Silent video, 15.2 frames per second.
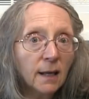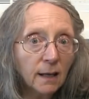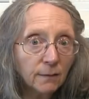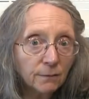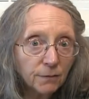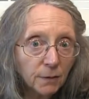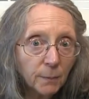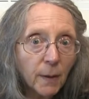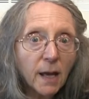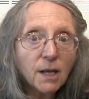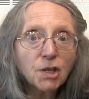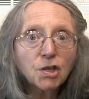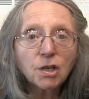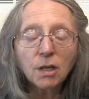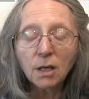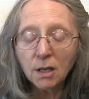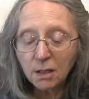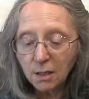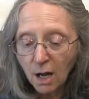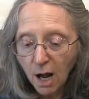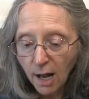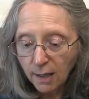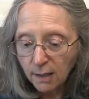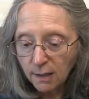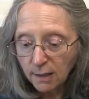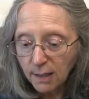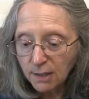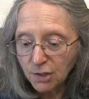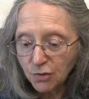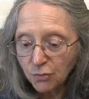inflammation, high
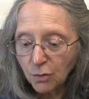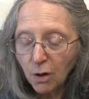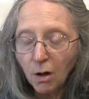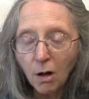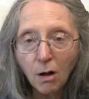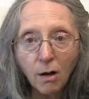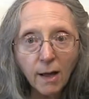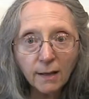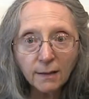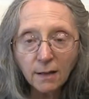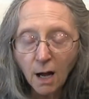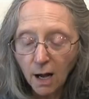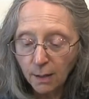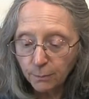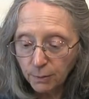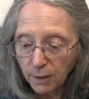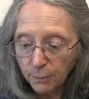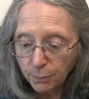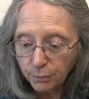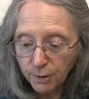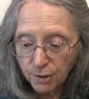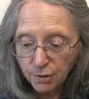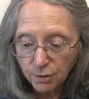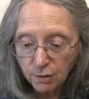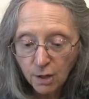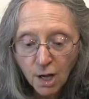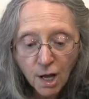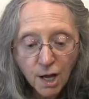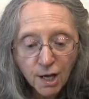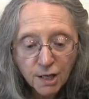cholesterol, and high blood pressure.